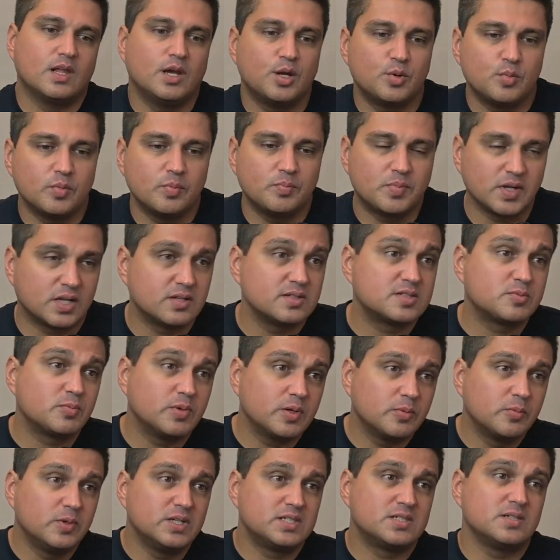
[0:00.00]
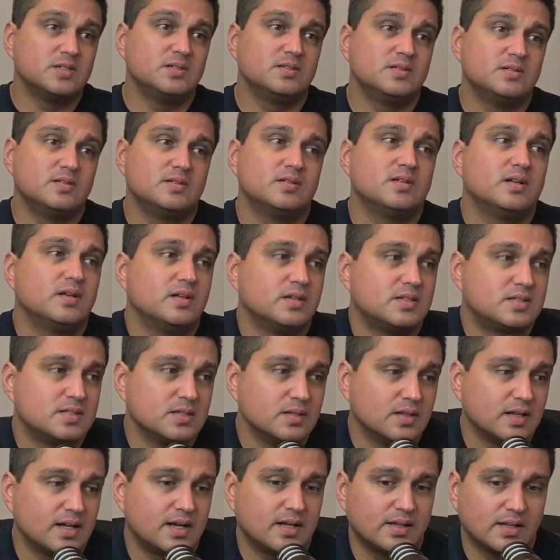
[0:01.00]
and because we
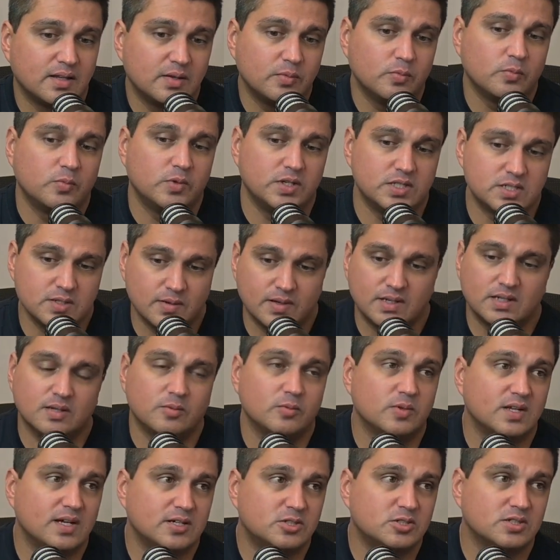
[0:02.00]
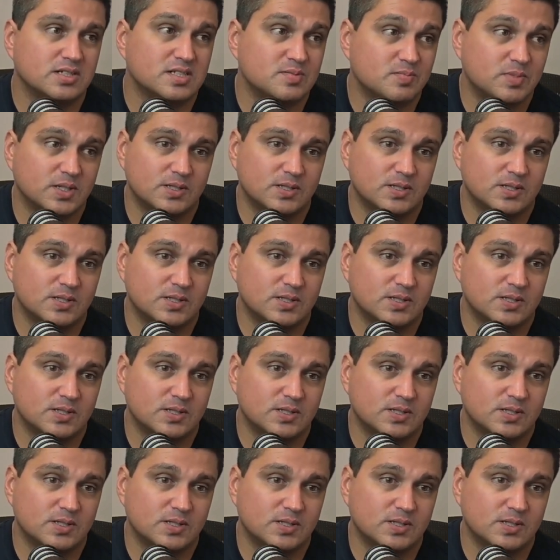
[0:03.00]
do that, then we do end up with that trust.